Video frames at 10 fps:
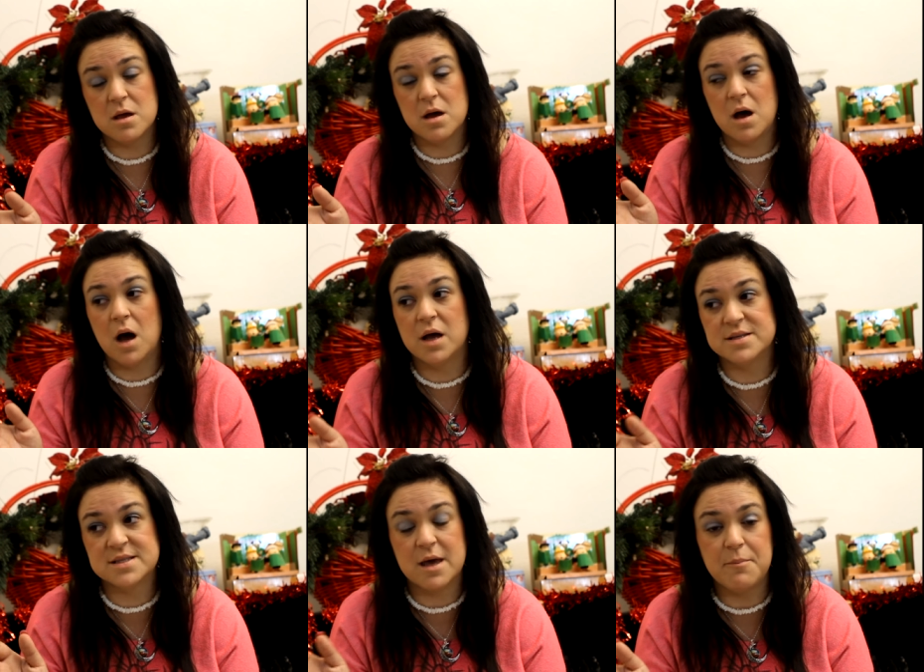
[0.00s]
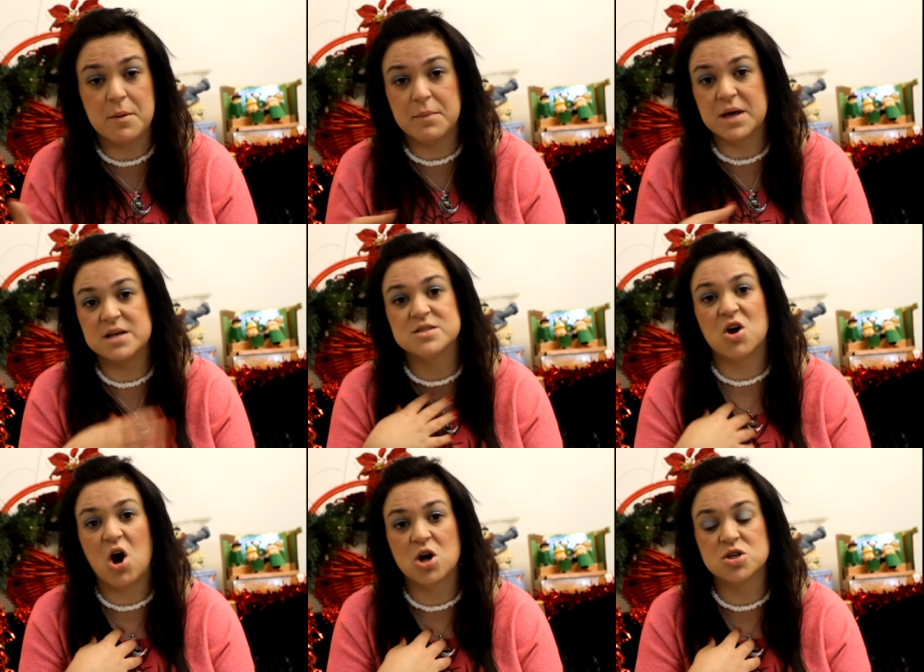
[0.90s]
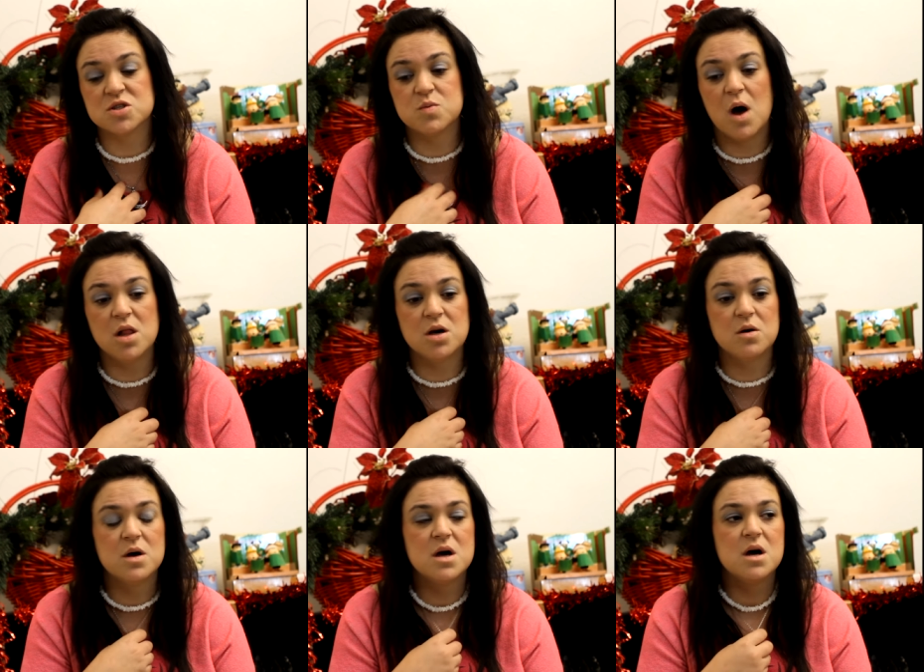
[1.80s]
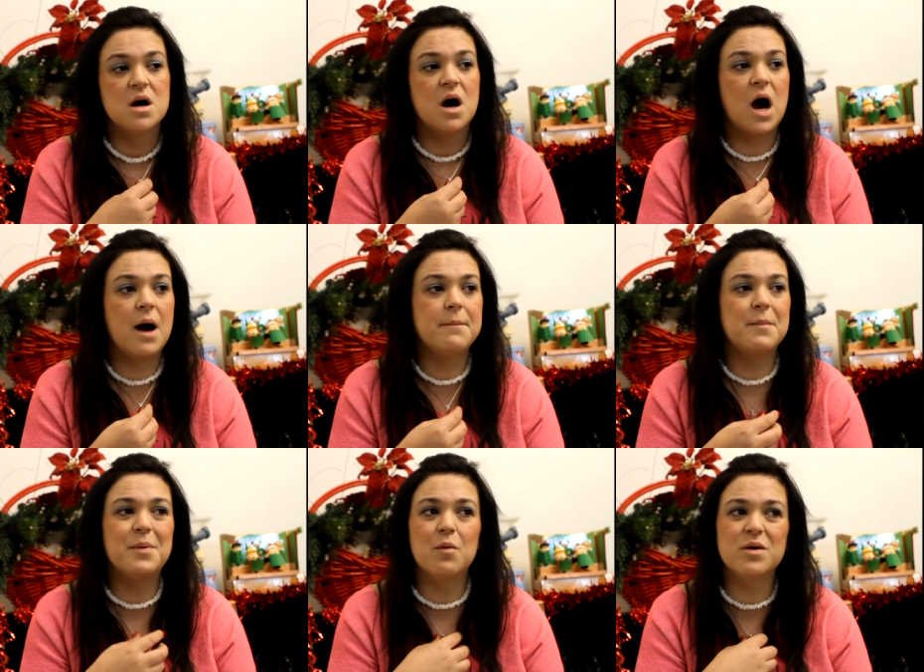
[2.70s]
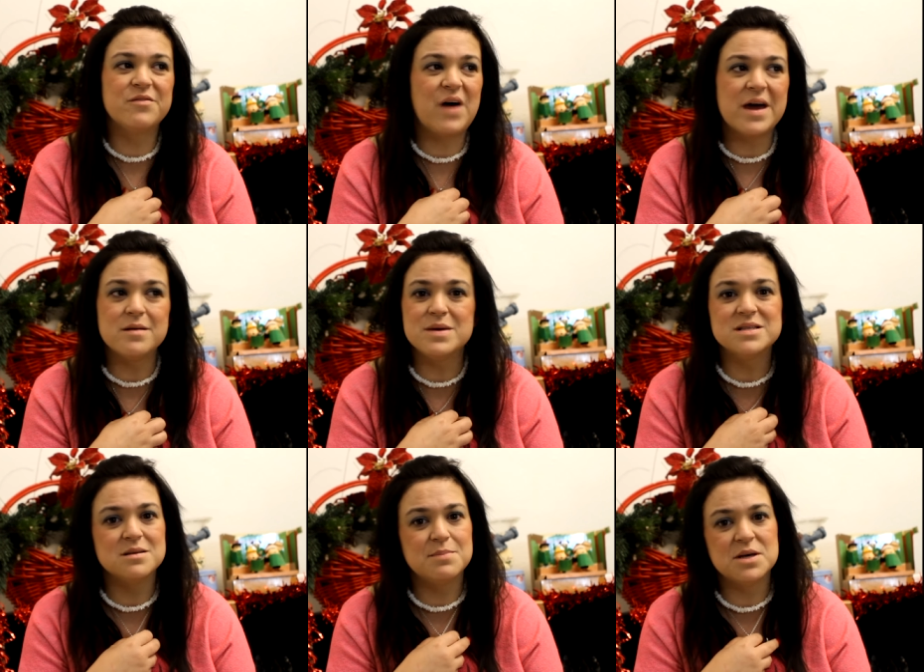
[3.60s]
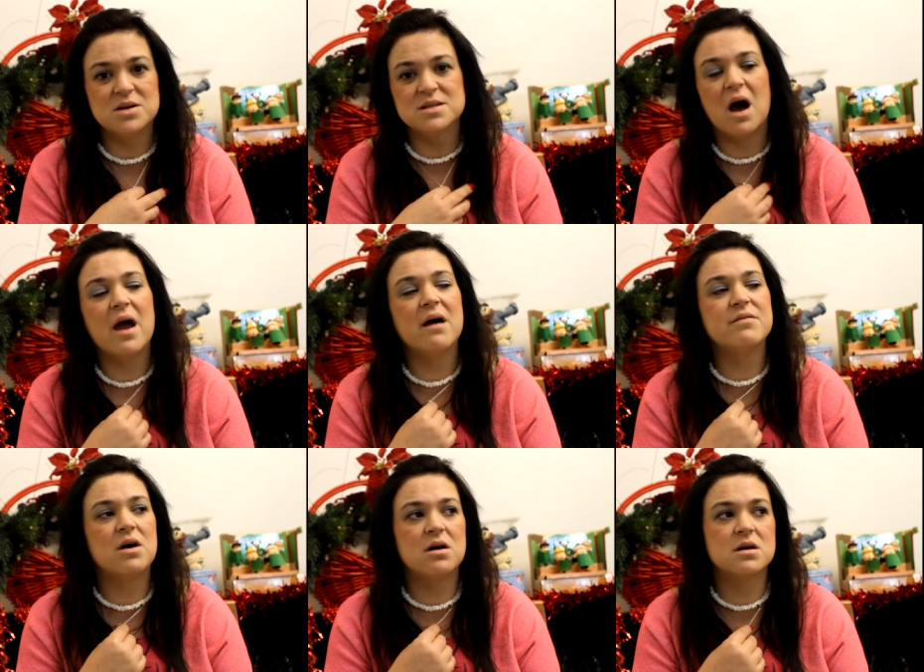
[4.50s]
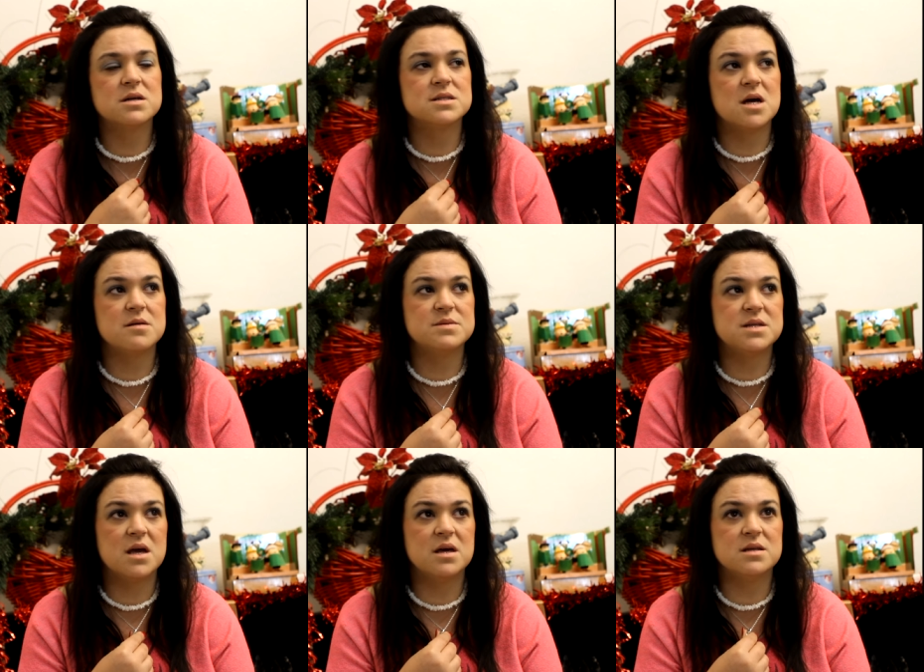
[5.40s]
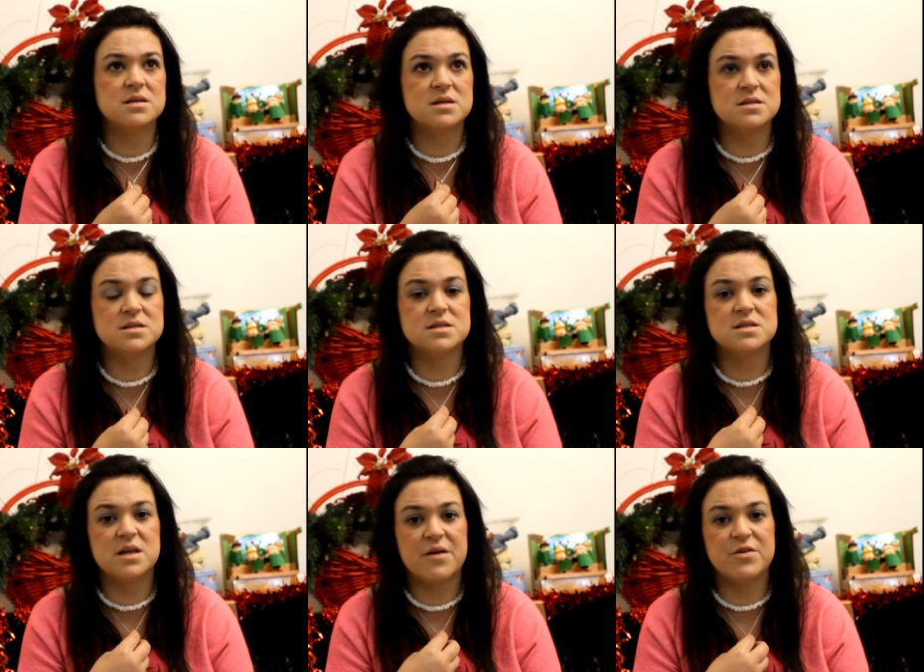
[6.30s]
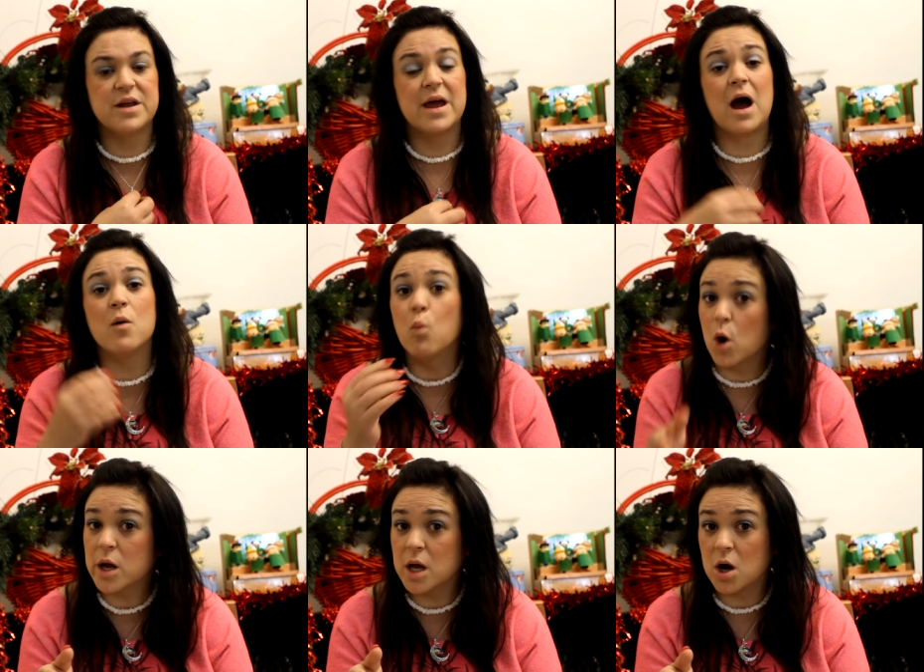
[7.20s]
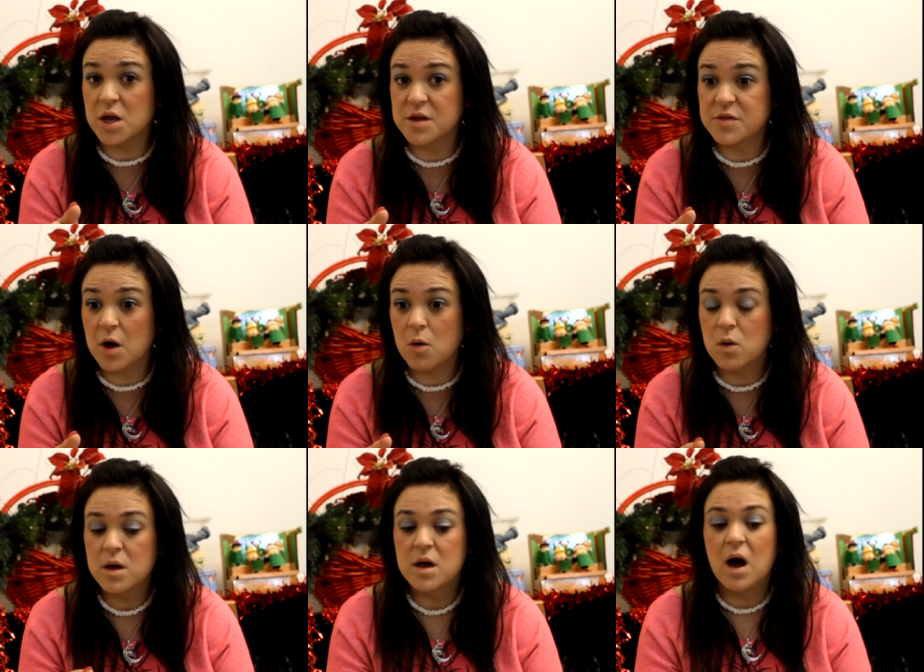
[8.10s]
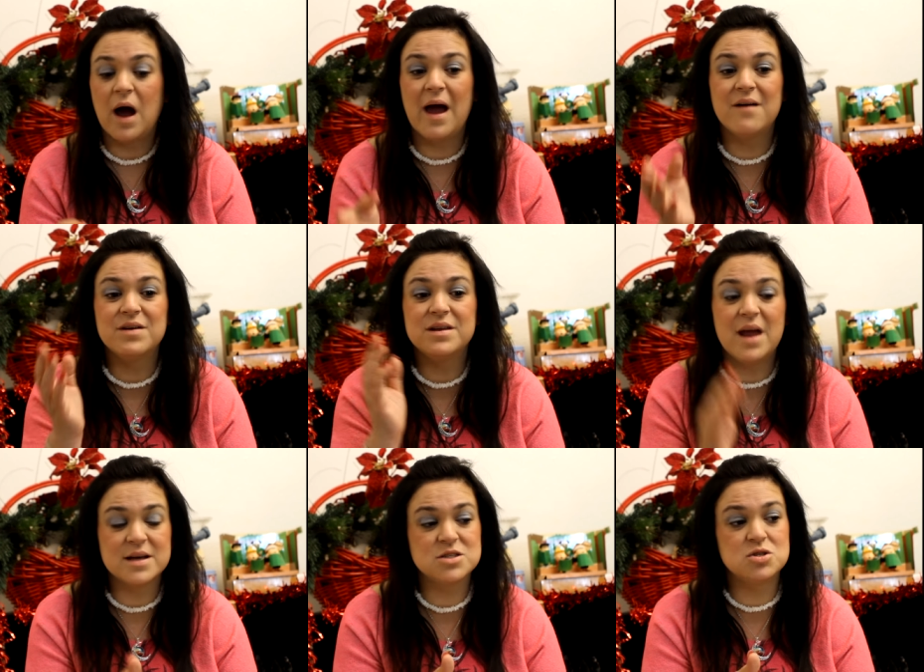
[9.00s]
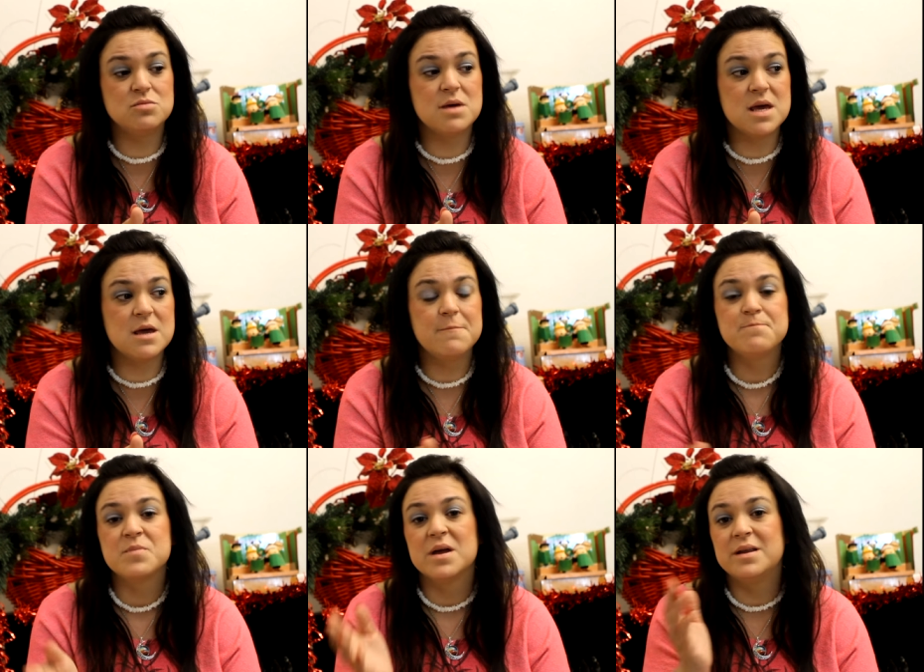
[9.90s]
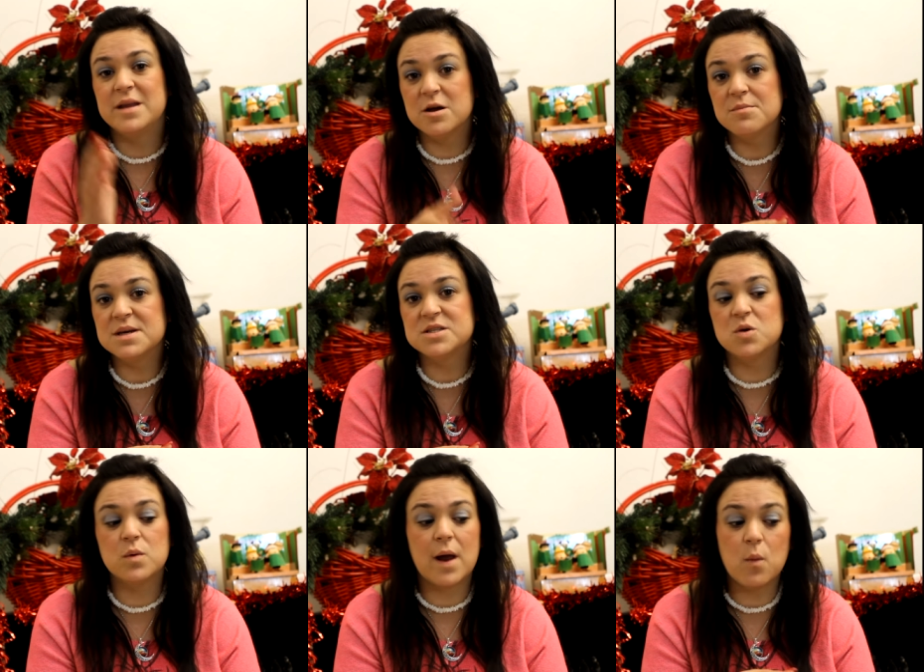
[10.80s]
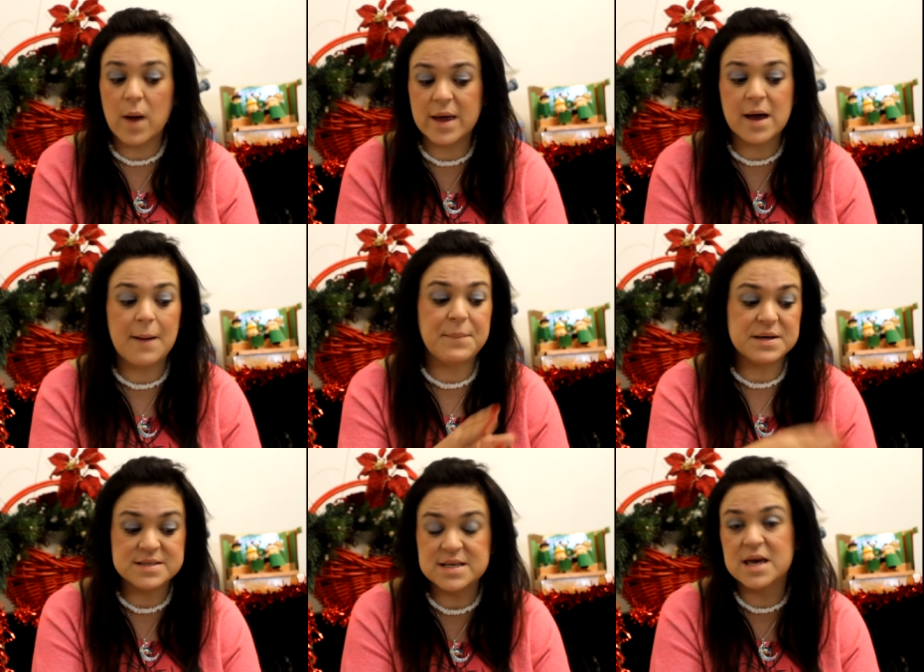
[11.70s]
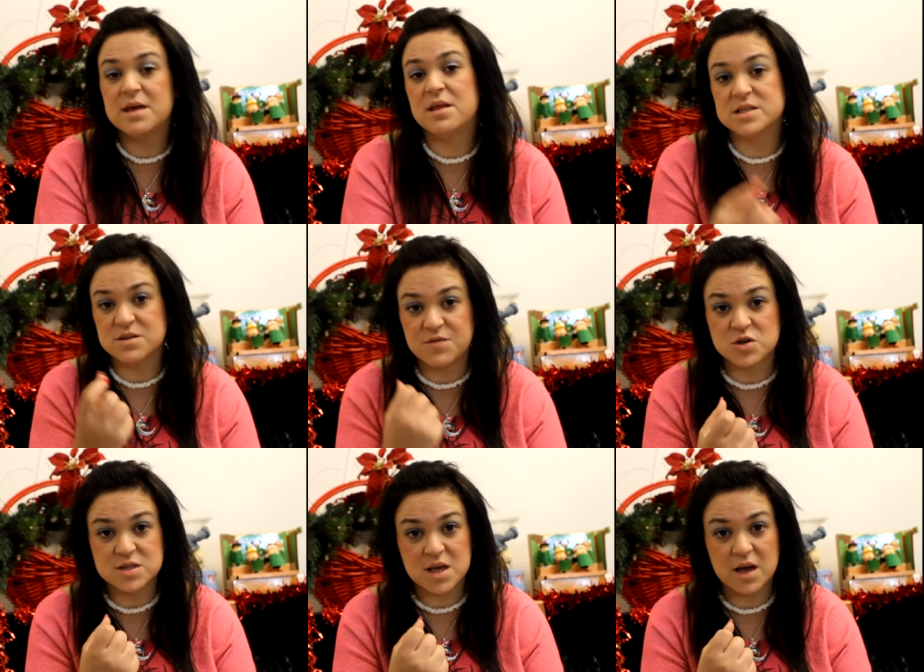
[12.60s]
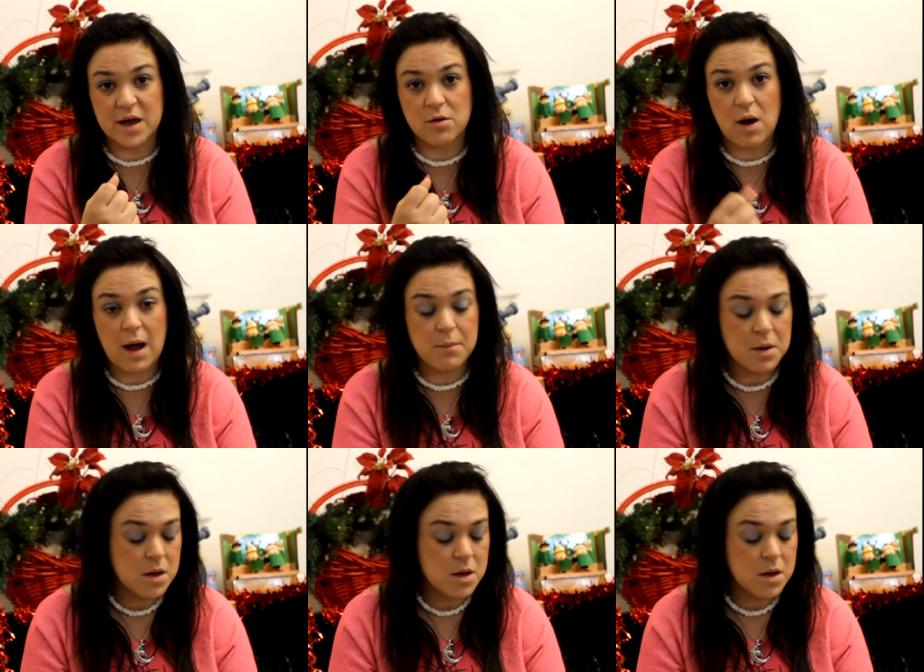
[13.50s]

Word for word: uh, skip them because they're hard to swallow. Um, but with vitamins and pills, I have the hardest time staying consistent every day. I'm working on it though. I have it next to me, near me, so when I wake up, I see it and that's the first thing I grab